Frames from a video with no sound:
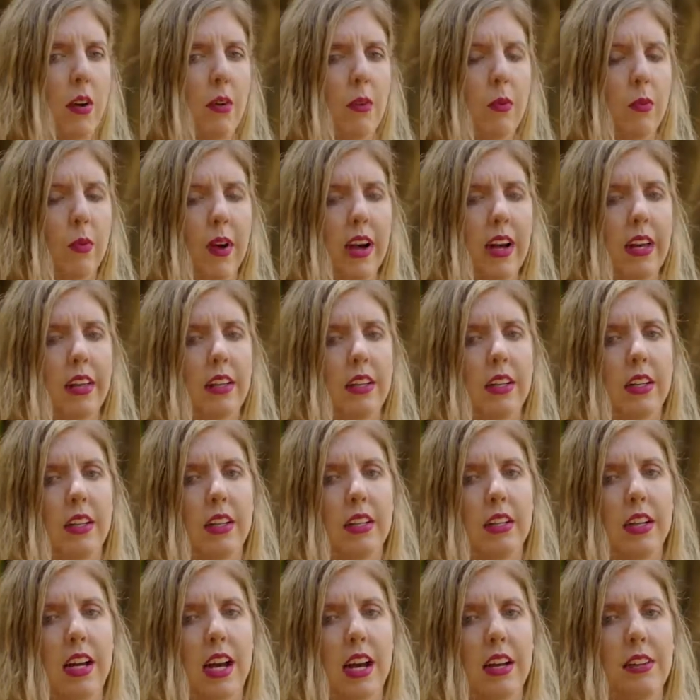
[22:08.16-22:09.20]
Well,
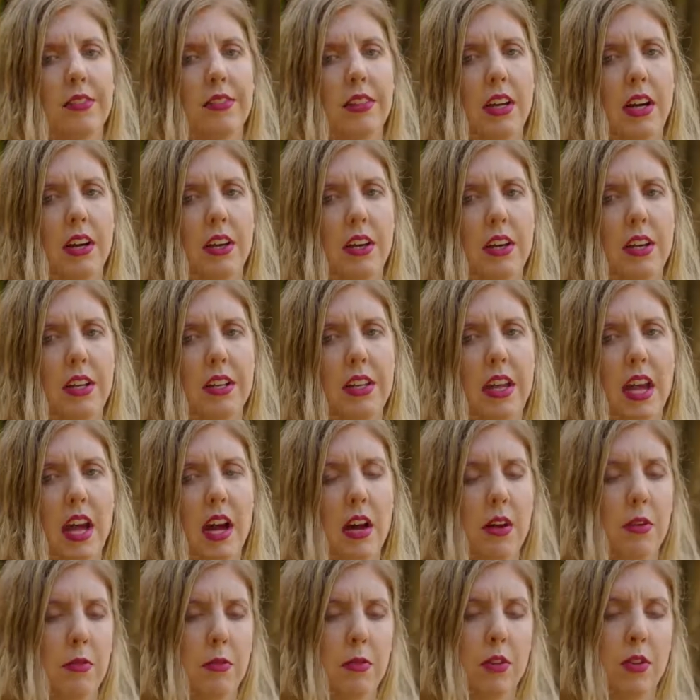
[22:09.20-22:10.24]
there
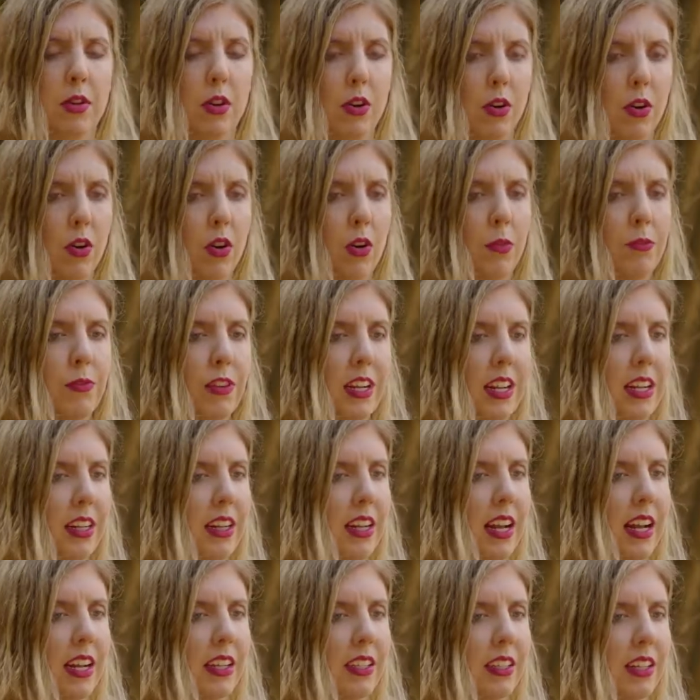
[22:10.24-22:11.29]
are hopefully
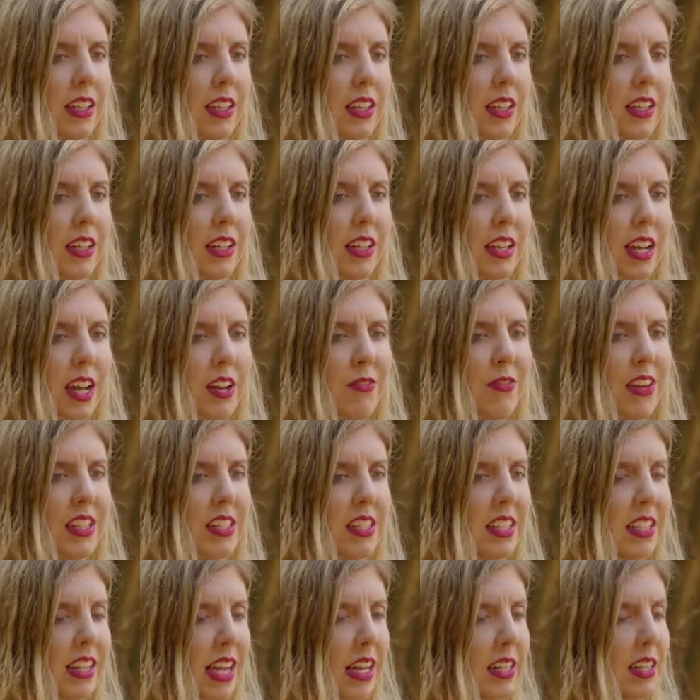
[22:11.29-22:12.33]
like
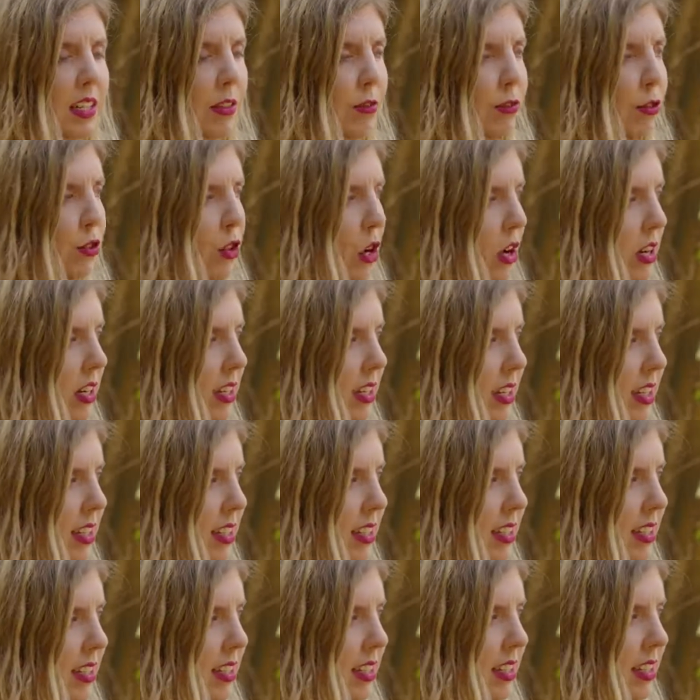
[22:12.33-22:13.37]
investigative
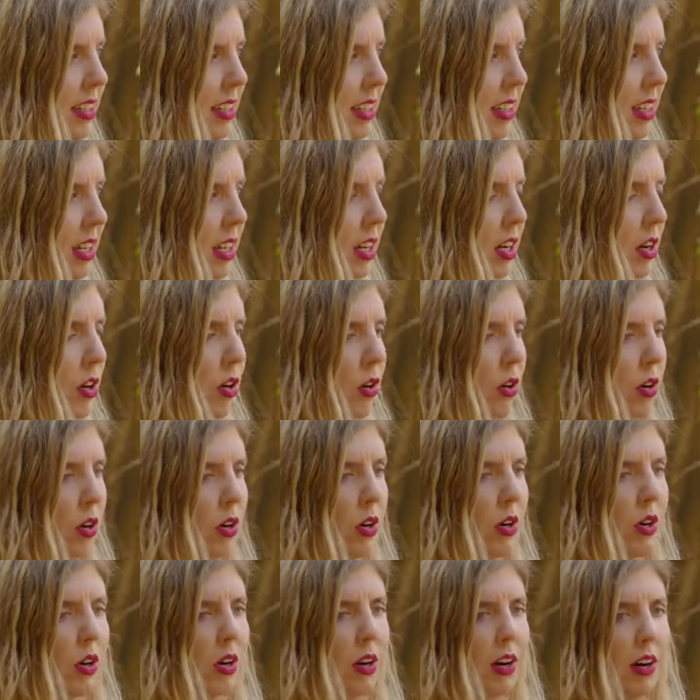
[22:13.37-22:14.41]
journalists
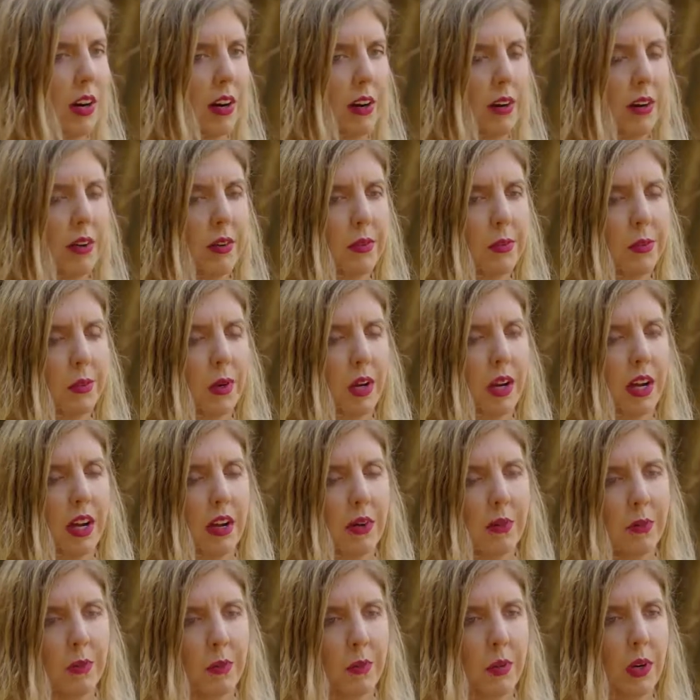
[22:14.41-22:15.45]

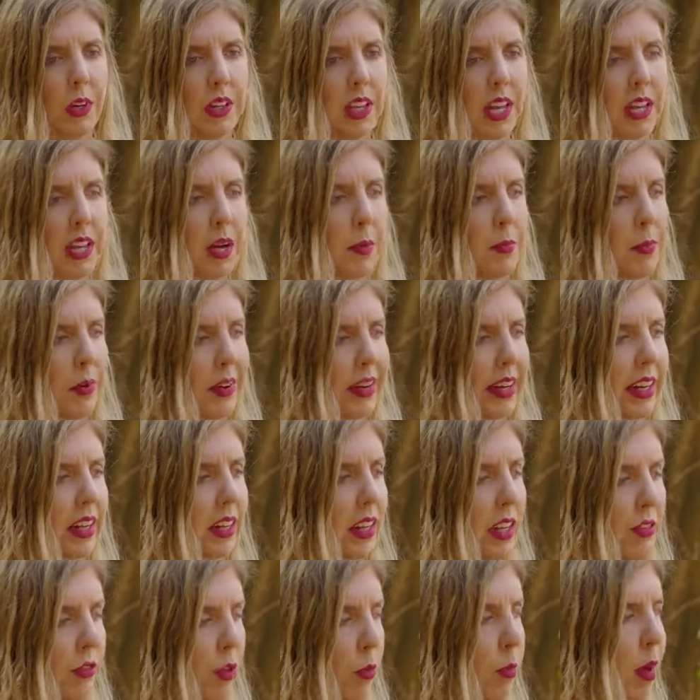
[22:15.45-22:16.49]
that are bringing
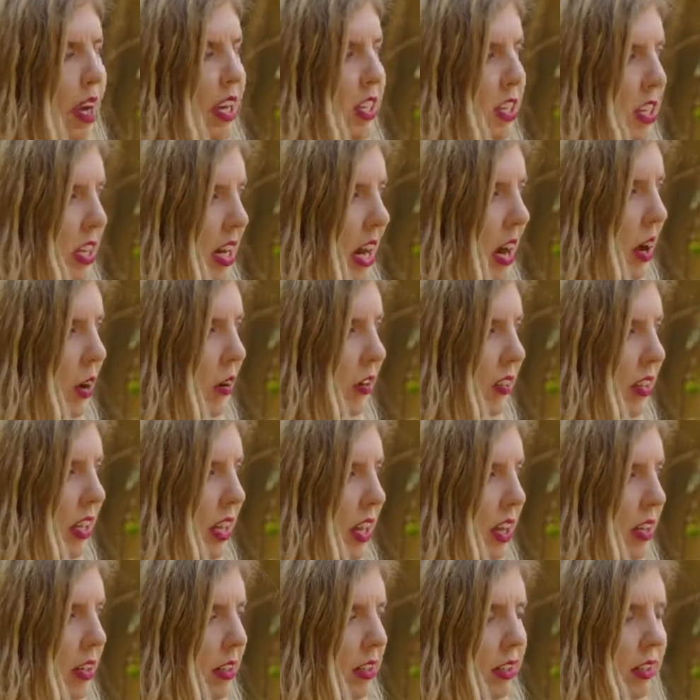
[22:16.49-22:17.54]
information out
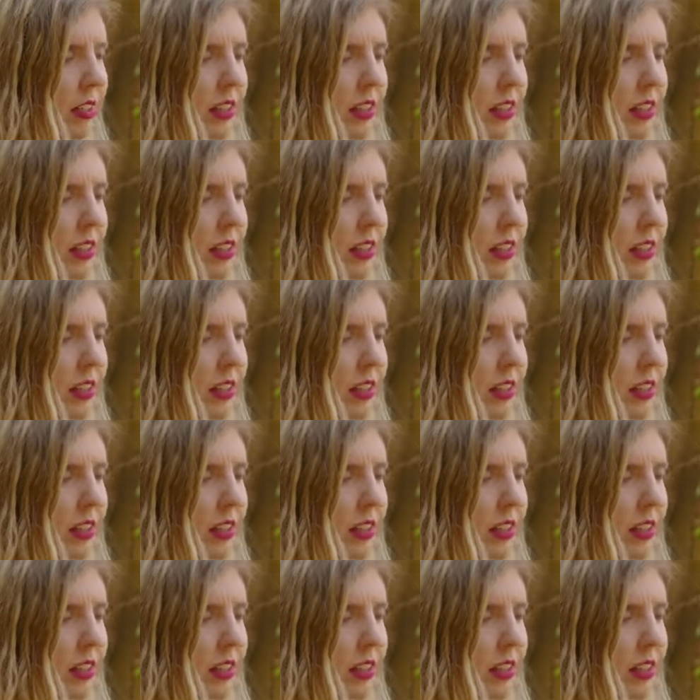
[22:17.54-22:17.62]
there,